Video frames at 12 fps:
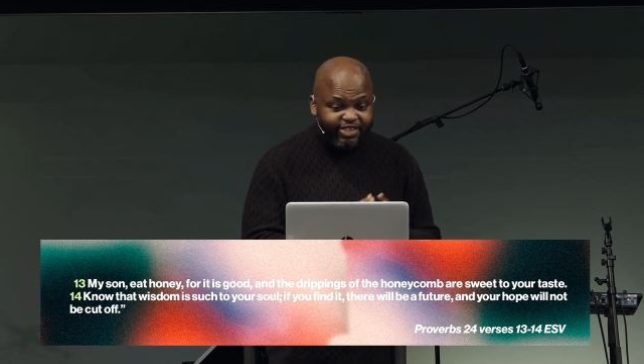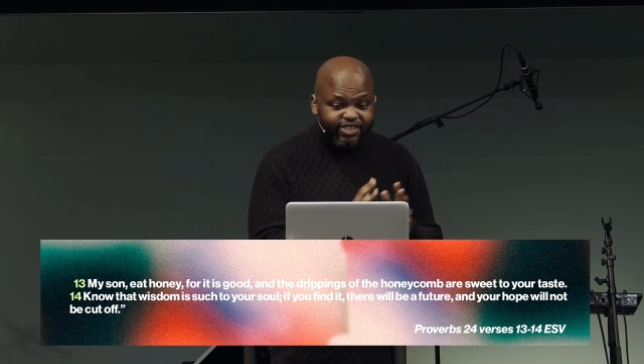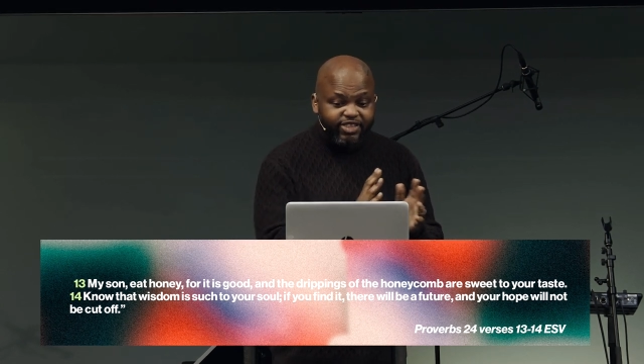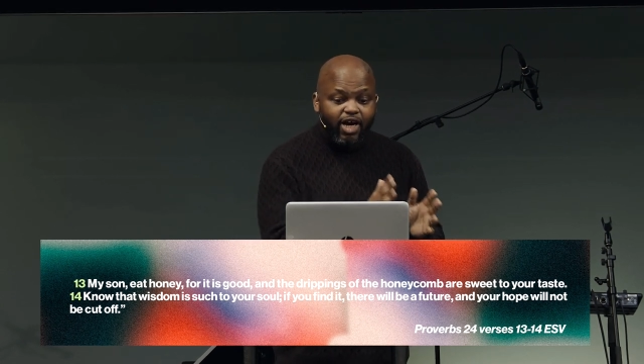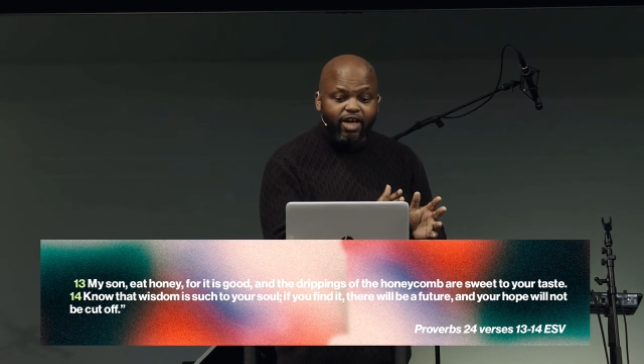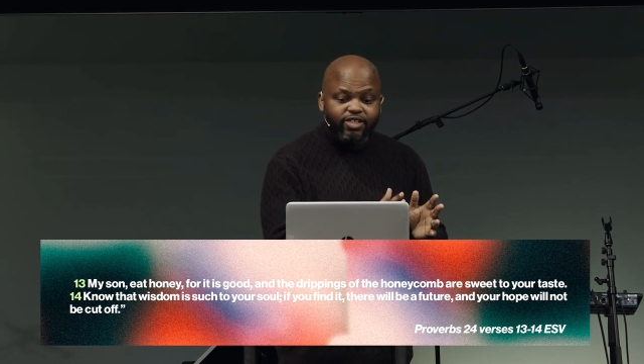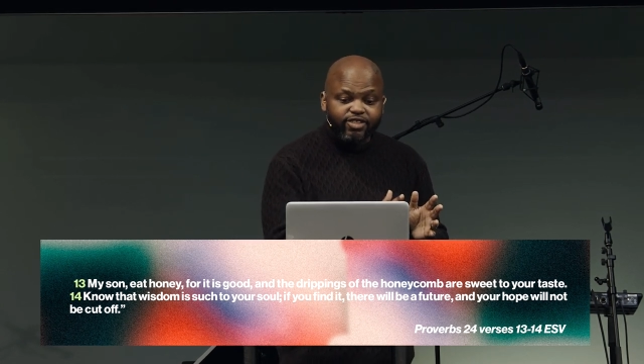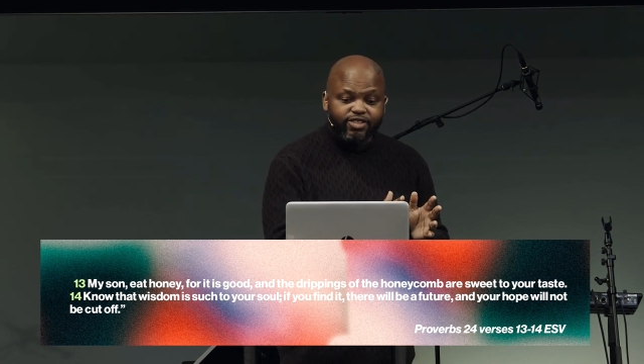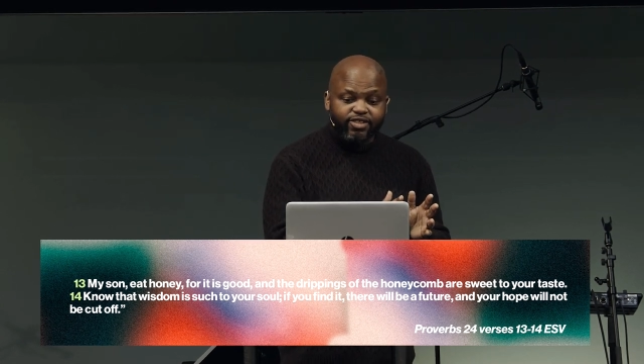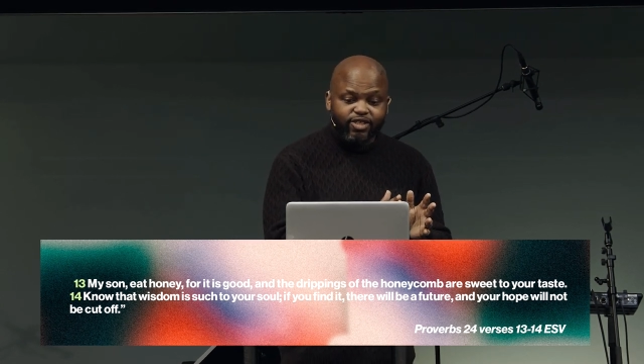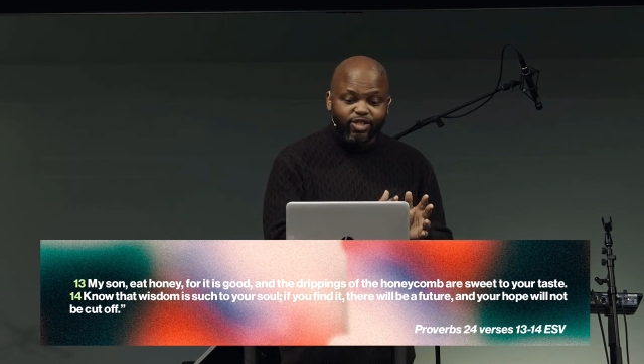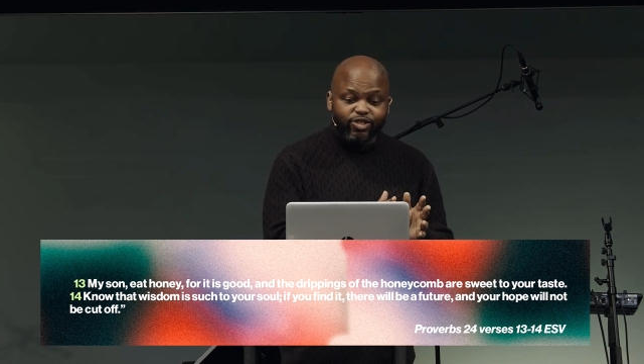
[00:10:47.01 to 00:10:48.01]
such
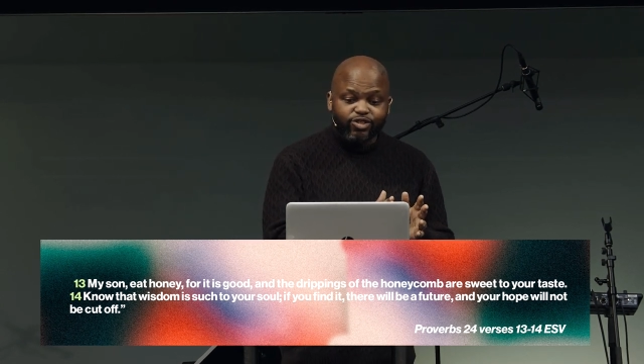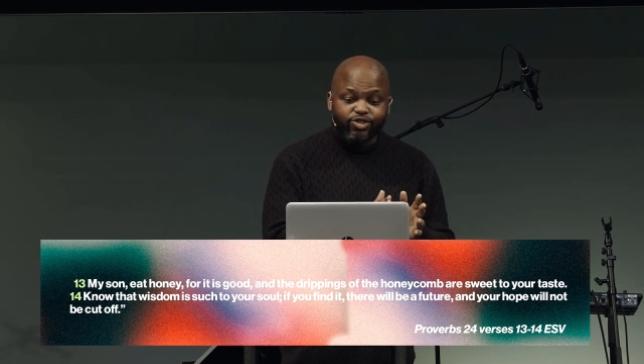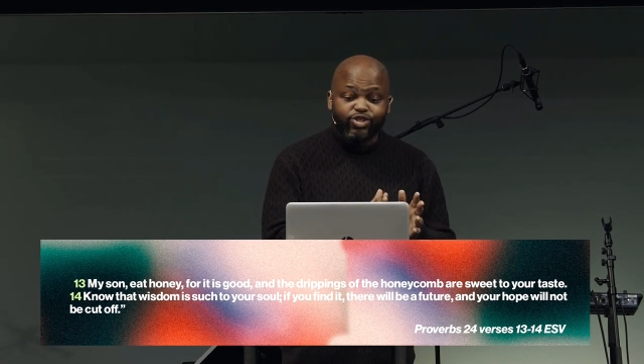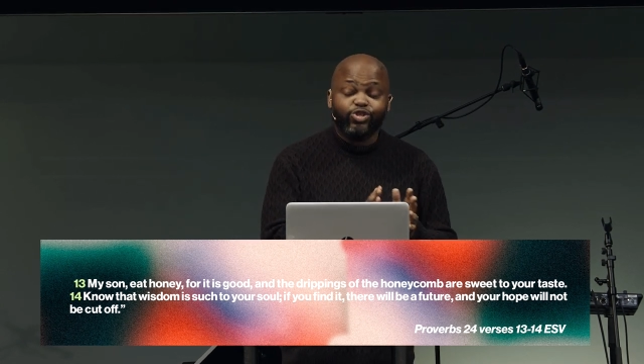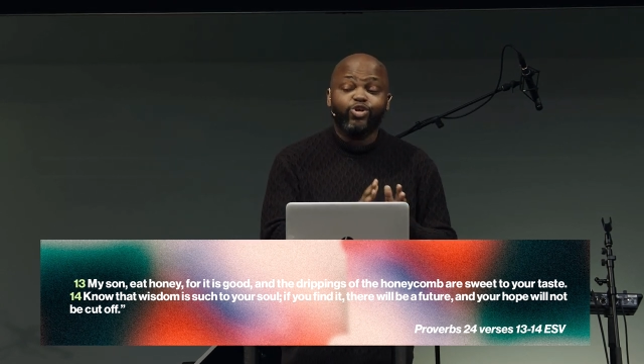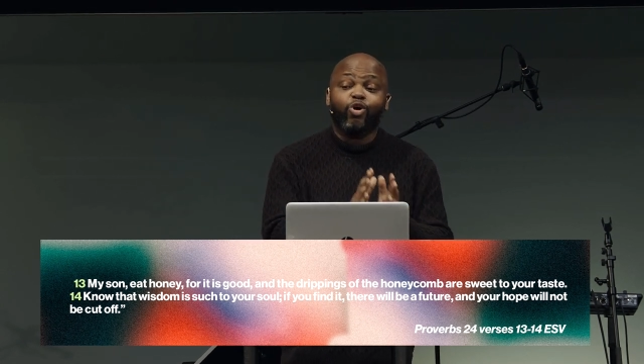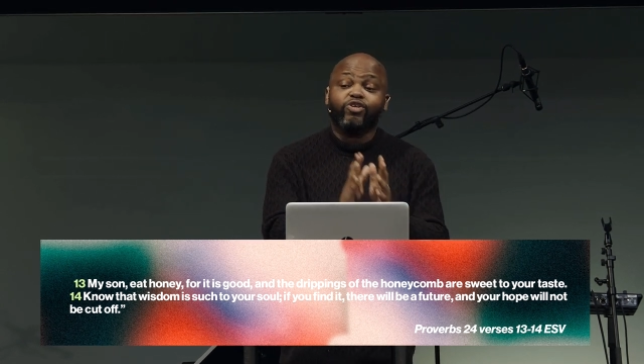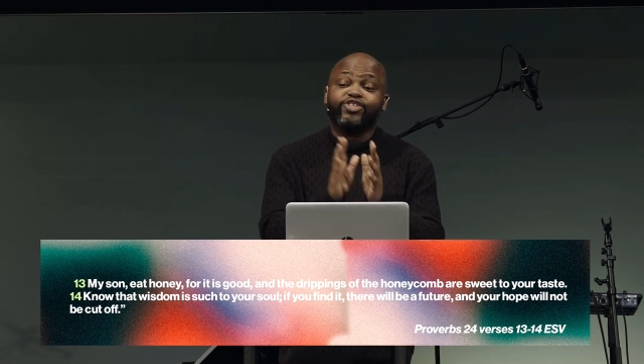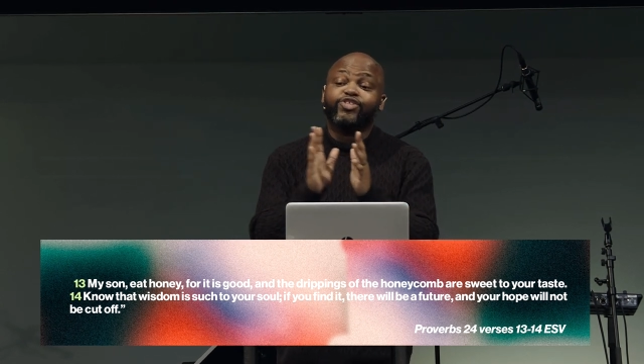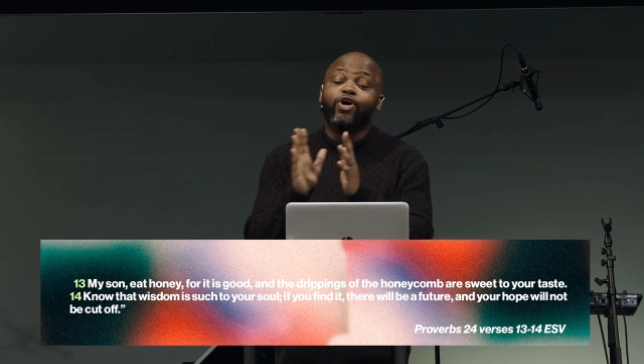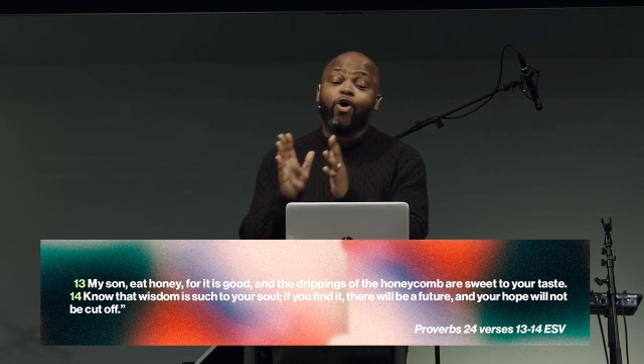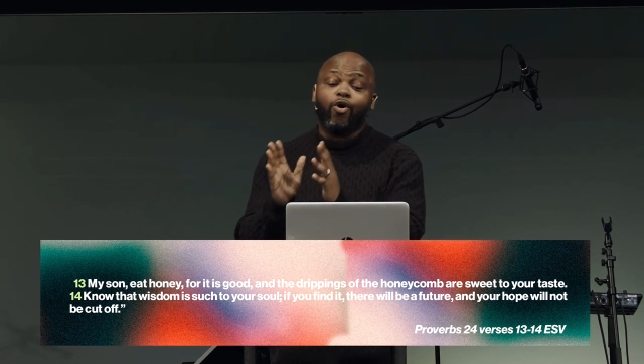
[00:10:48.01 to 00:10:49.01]
to your
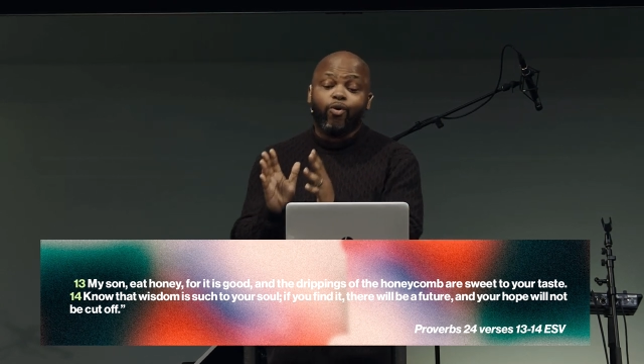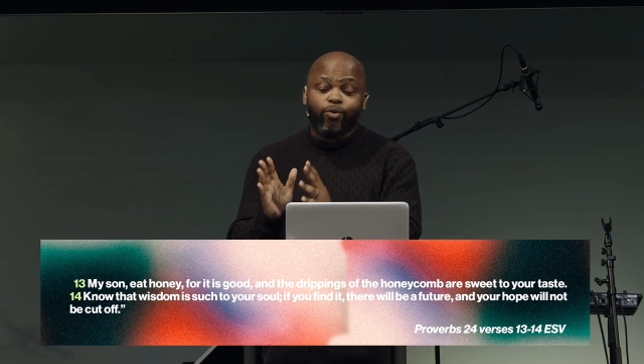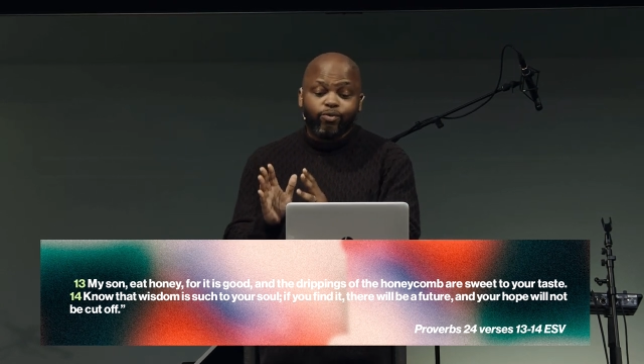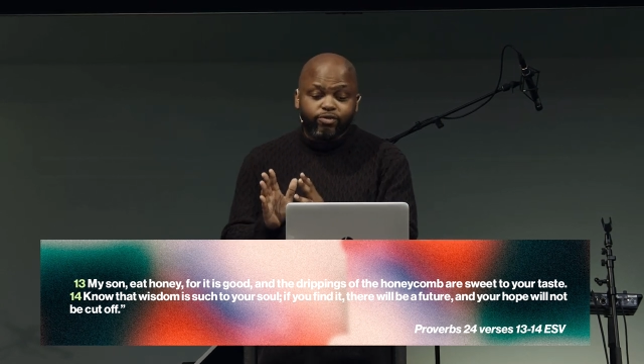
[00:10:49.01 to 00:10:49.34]
souls.